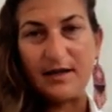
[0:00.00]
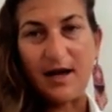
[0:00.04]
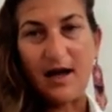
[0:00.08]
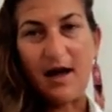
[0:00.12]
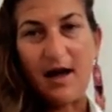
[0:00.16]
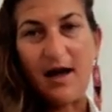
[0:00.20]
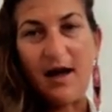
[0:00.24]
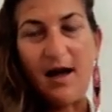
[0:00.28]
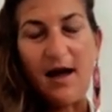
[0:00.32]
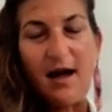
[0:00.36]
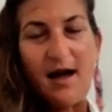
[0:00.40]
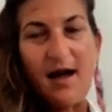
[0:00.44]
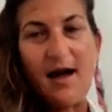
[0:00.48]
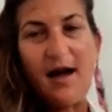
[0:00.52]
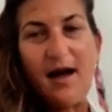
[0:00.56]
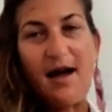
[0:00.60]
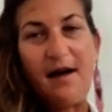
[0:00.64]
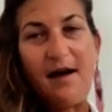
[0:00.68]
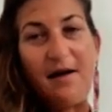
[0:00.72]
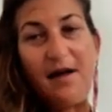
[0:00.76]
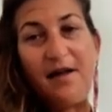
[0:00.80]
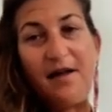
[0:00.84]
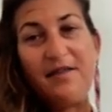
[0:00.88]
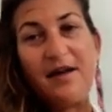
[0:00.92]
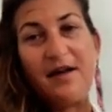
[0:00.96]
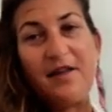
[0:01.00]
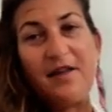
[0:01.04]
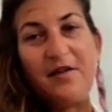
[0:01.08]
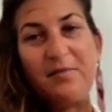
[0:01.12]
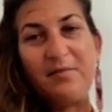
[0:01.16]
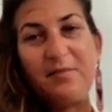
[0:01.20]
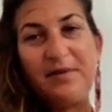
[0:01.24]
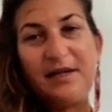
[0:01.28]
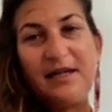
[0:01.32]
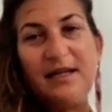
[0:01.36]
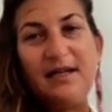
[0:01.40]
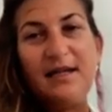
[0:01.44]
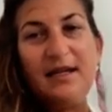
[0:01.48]
another
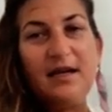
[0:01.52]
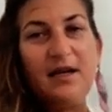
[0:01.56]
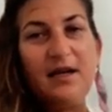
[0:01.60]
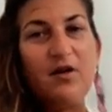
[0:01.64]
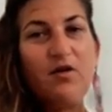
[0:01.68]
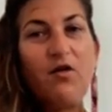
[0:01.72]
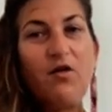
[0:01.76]
being,